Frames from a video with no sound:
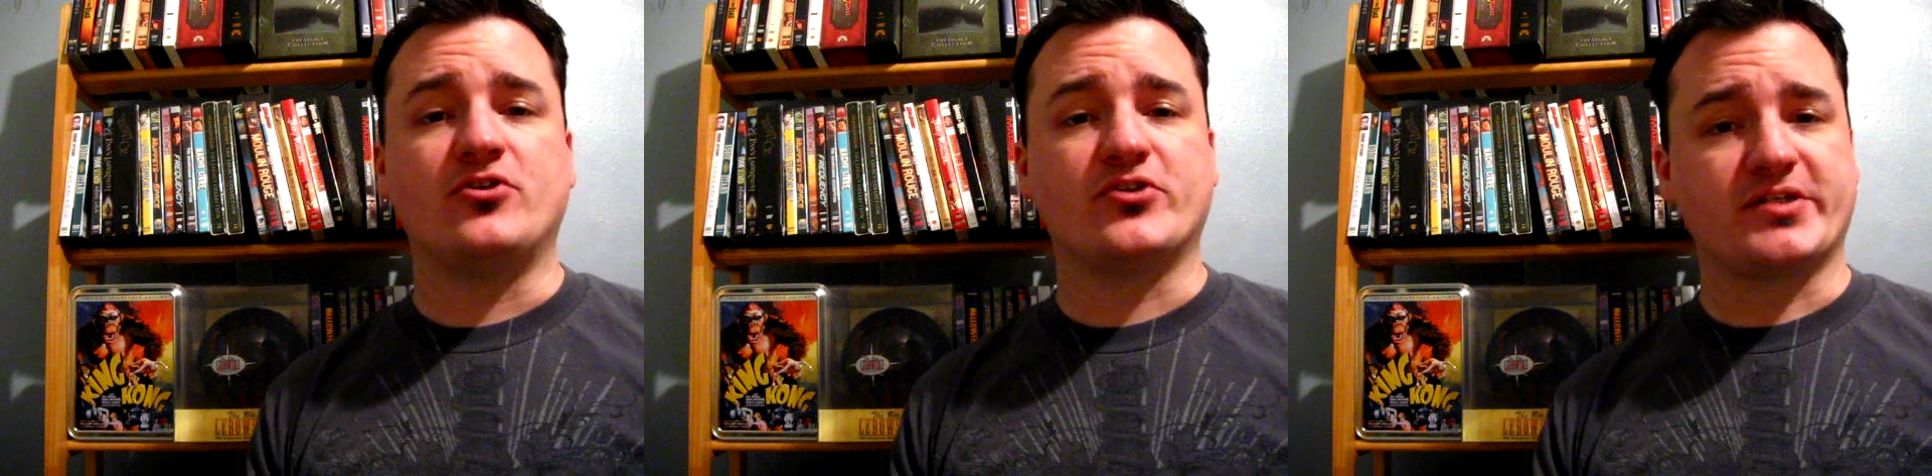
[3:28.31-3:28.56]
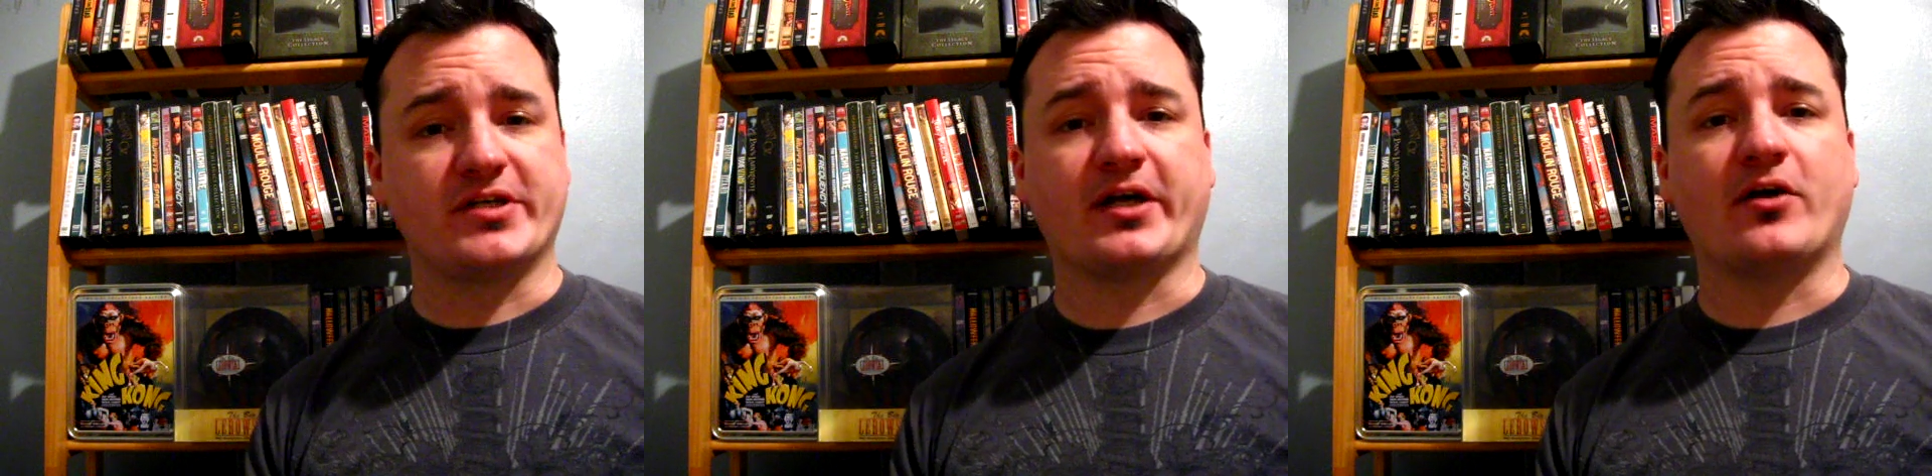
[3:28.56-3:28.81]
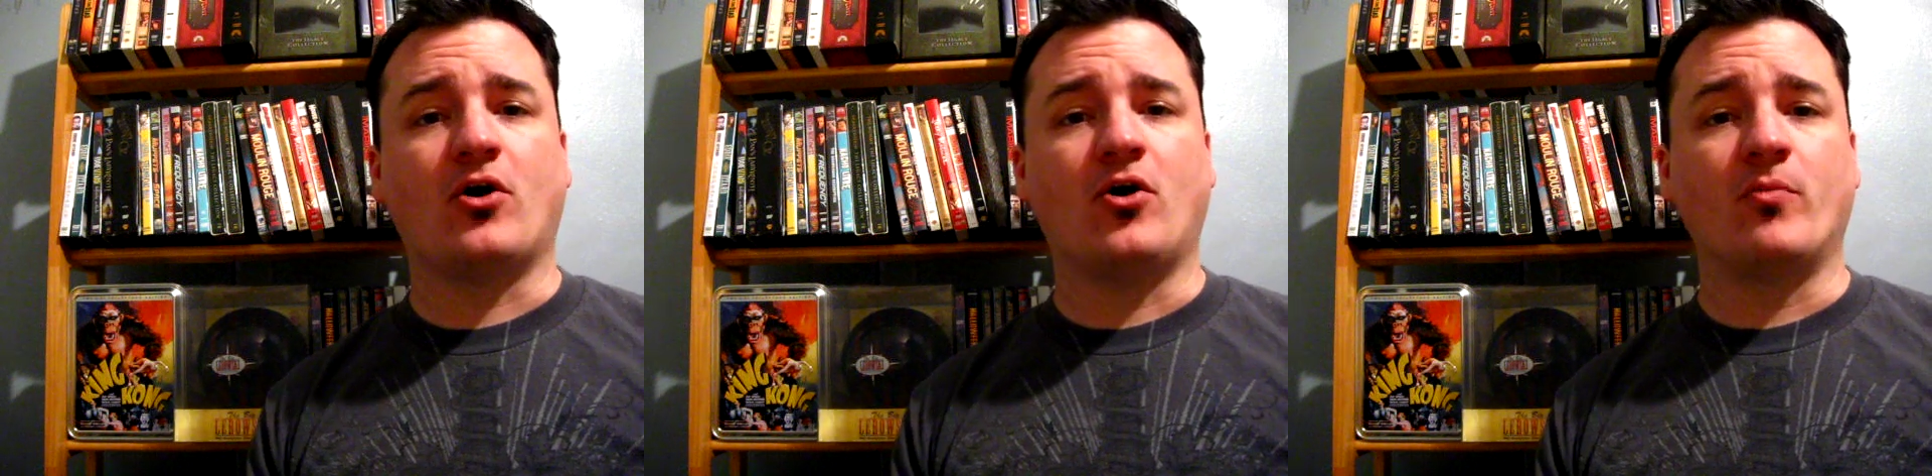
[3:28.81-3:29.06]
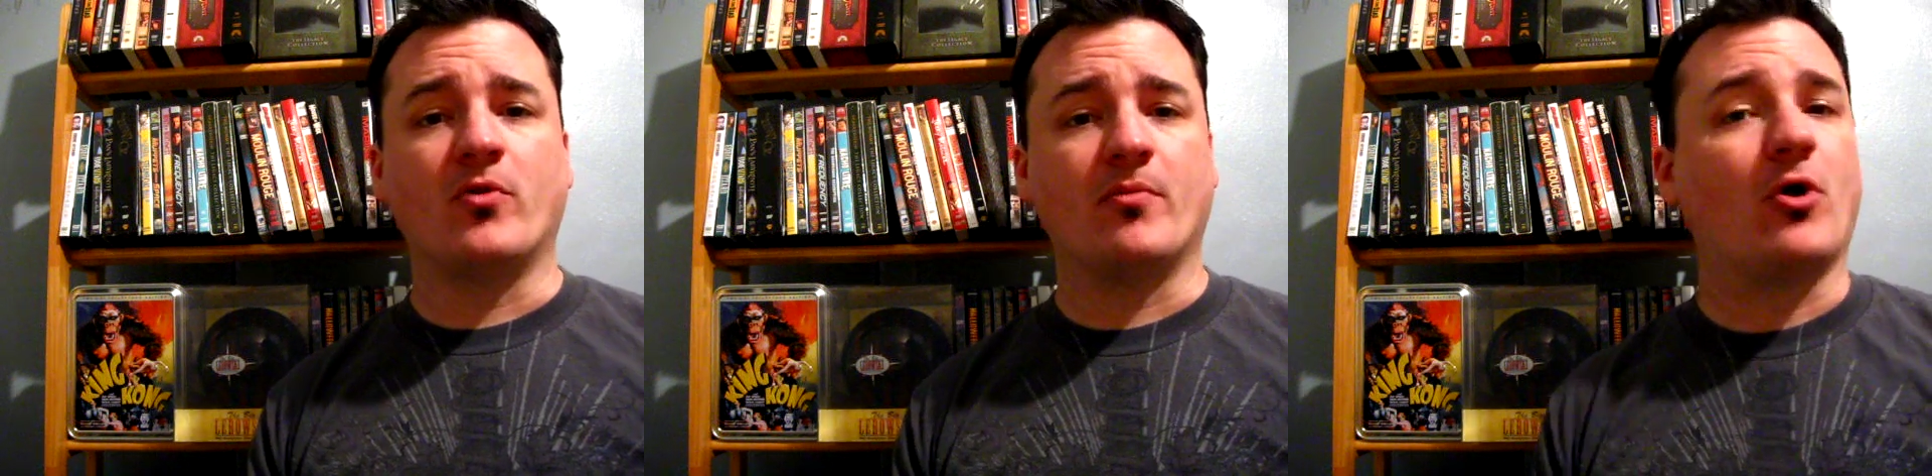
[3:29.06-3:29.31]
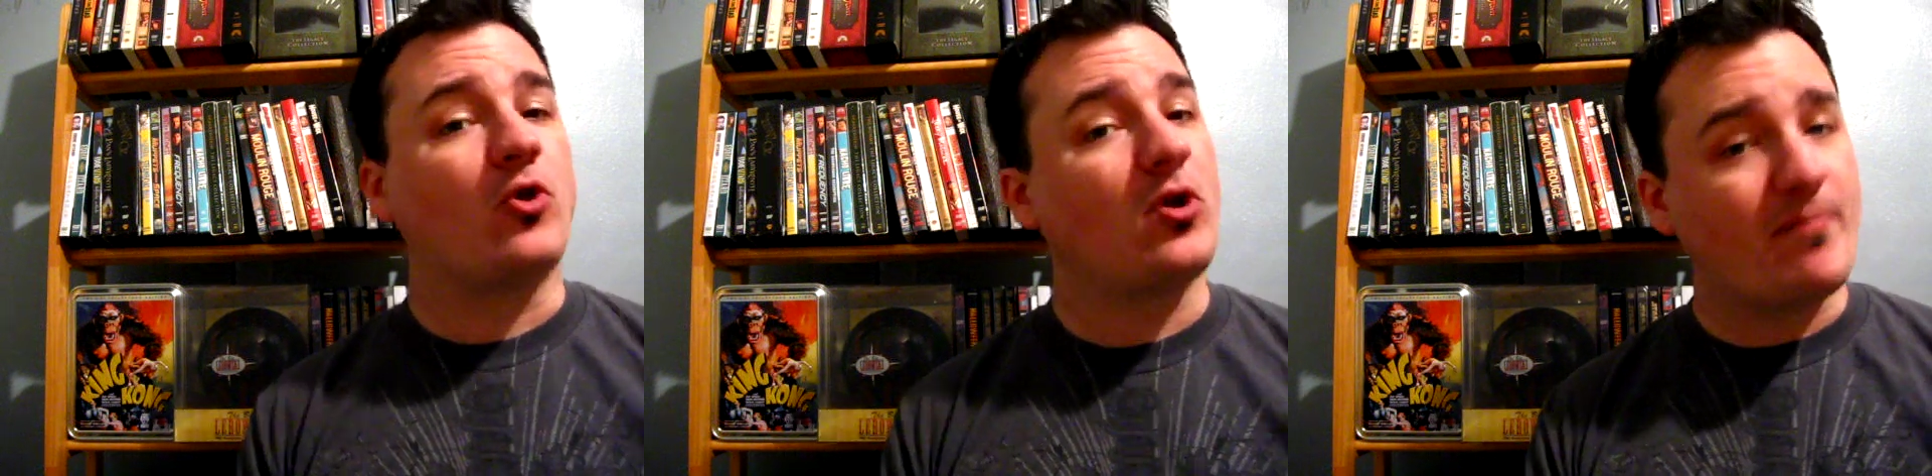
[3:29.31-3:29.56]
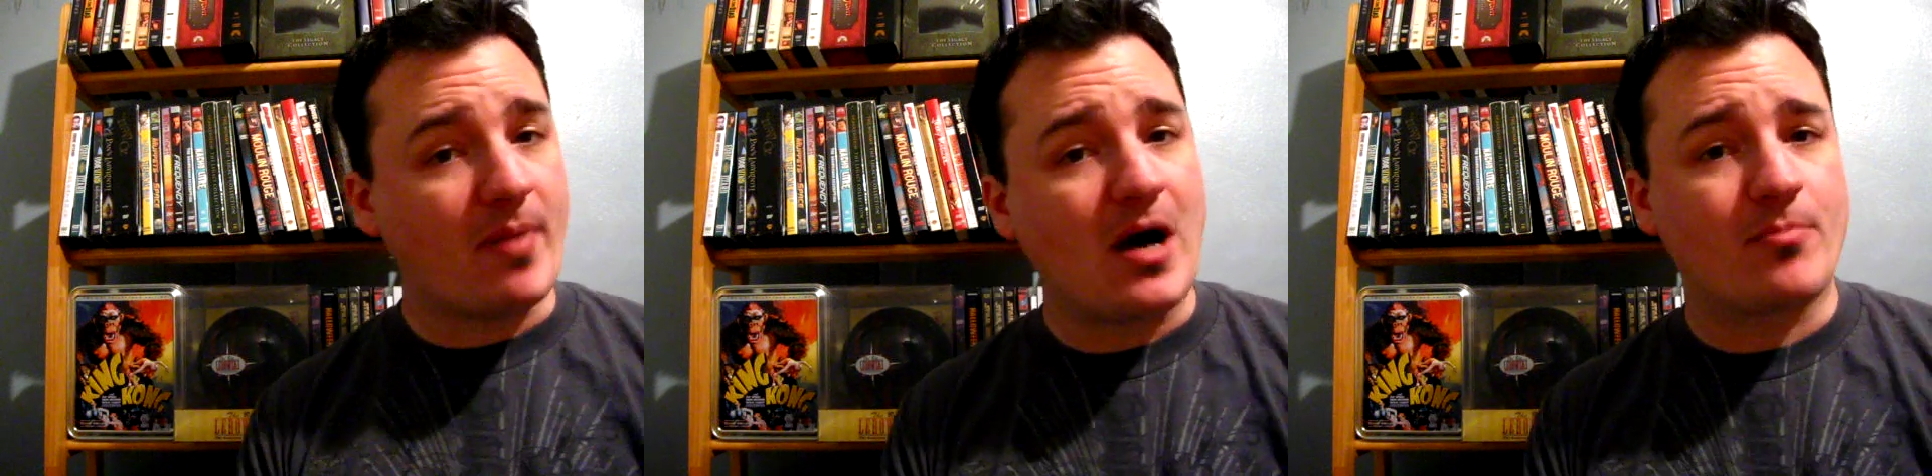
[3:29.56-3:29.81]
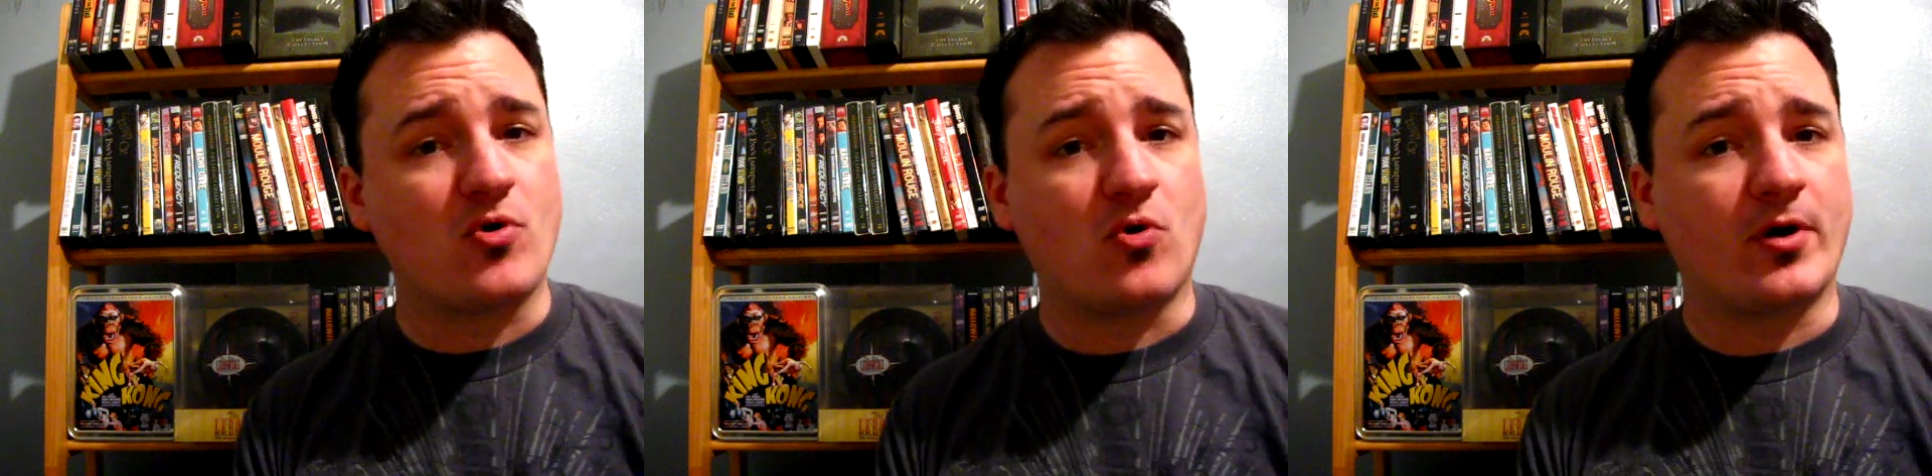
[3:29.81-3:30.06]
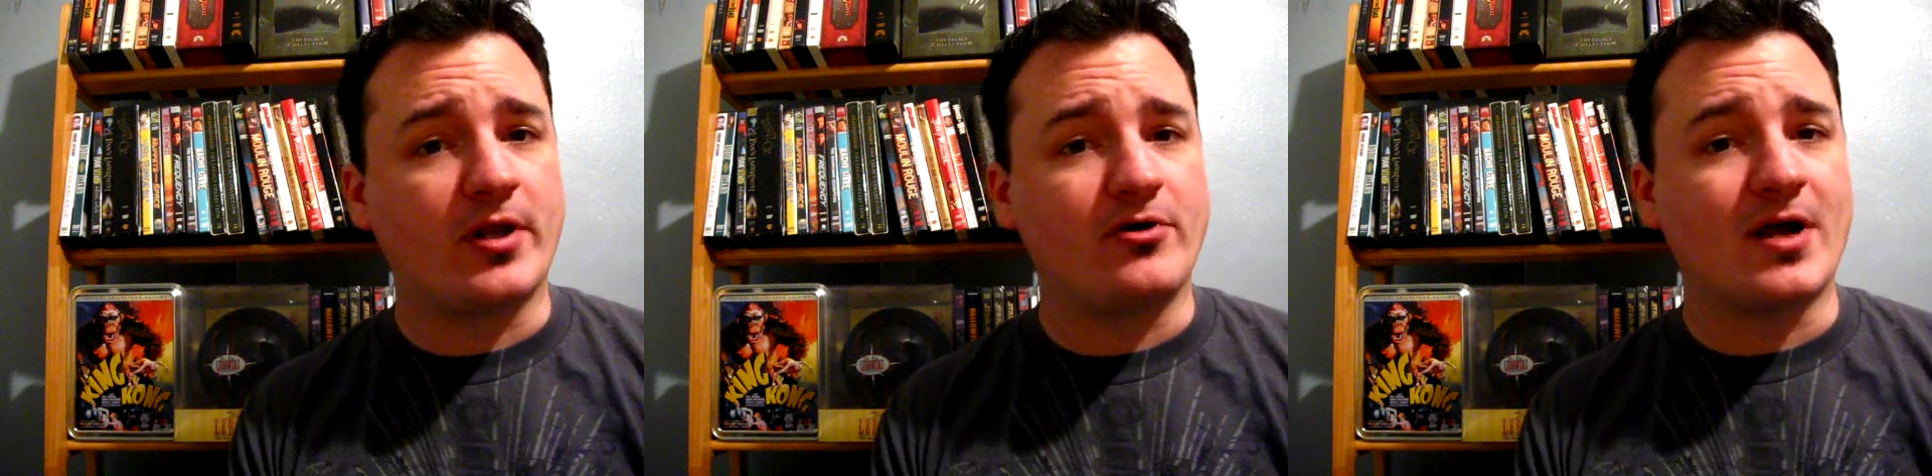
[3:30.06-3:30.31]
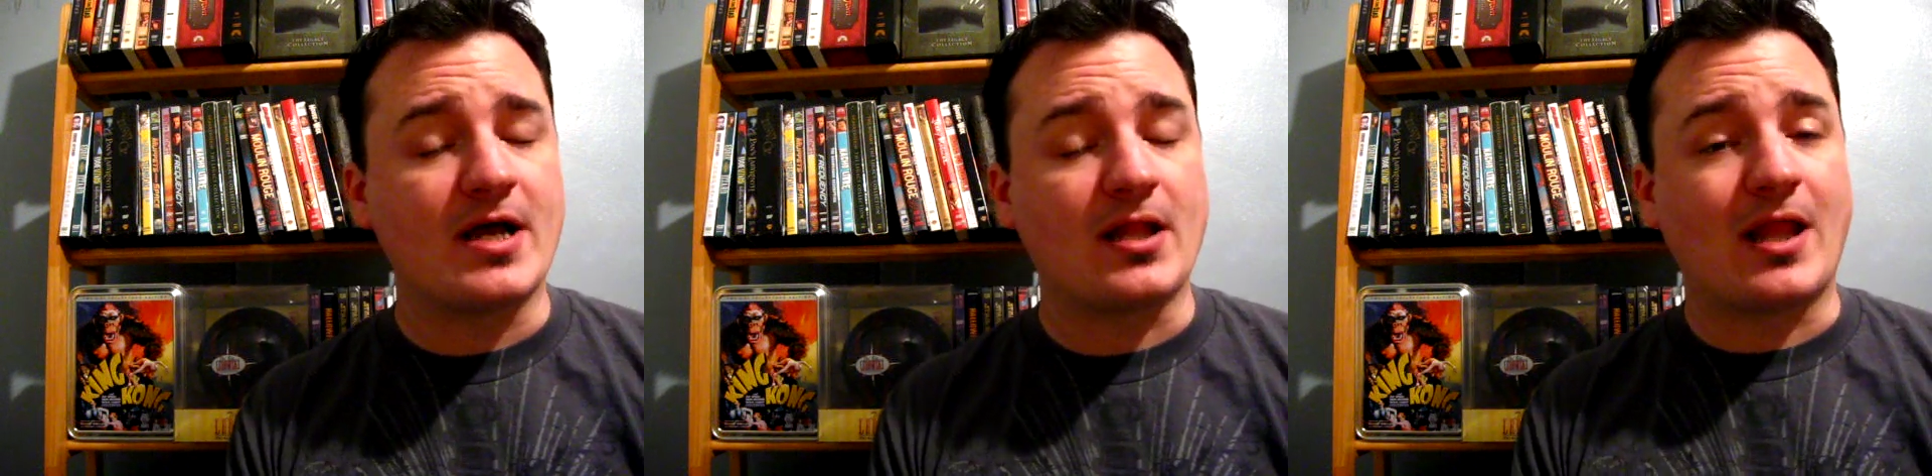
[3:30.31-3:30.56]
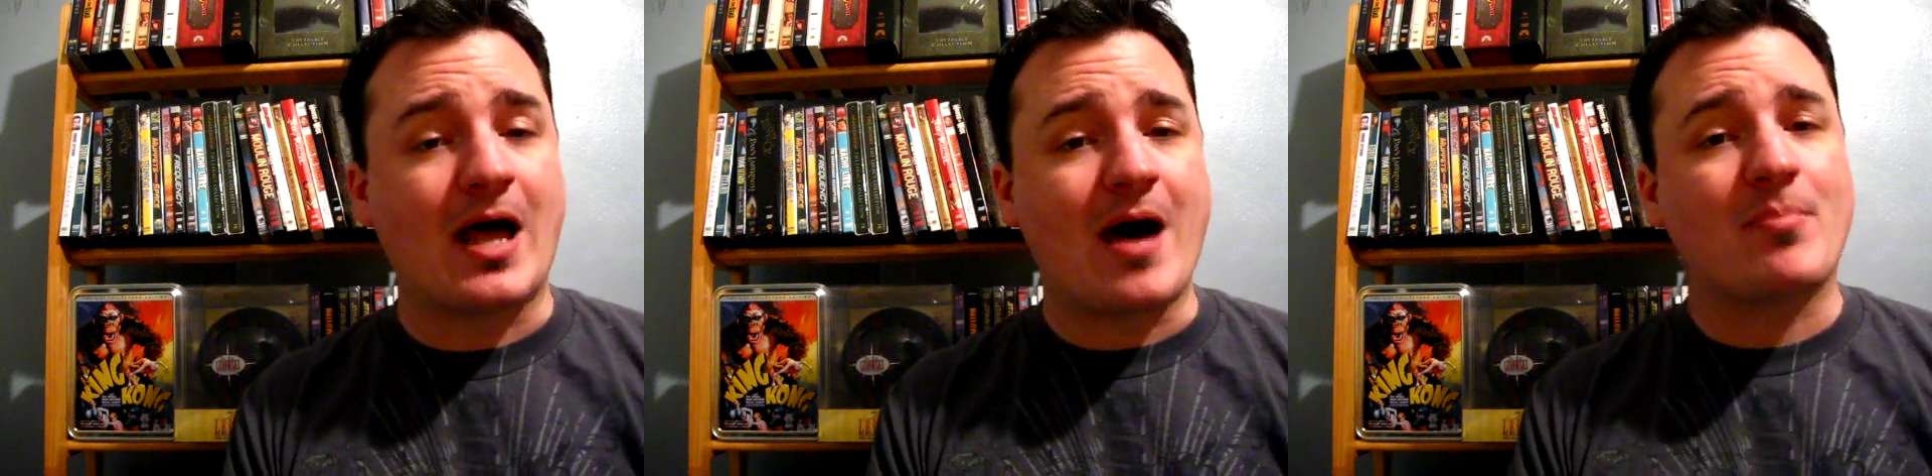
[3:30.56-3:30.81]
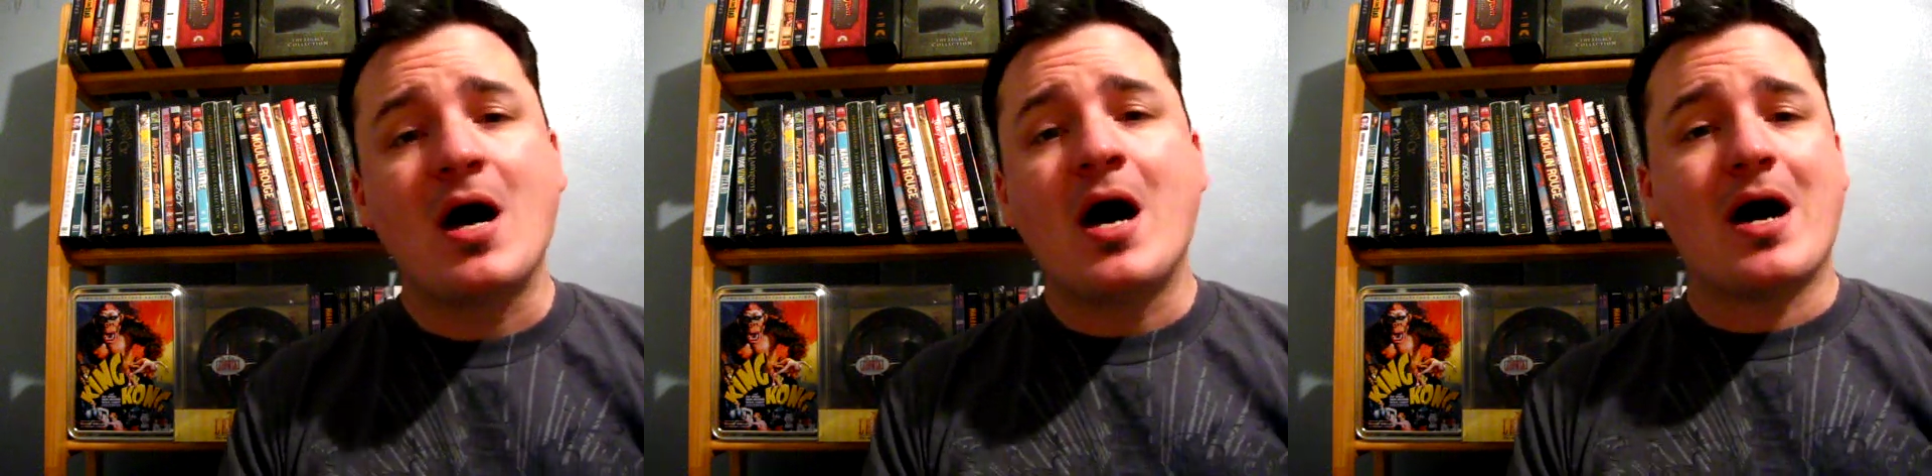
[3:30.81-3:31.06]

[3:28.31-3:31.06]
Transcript: you're sitting at home with a bowl of popcorn in your lap,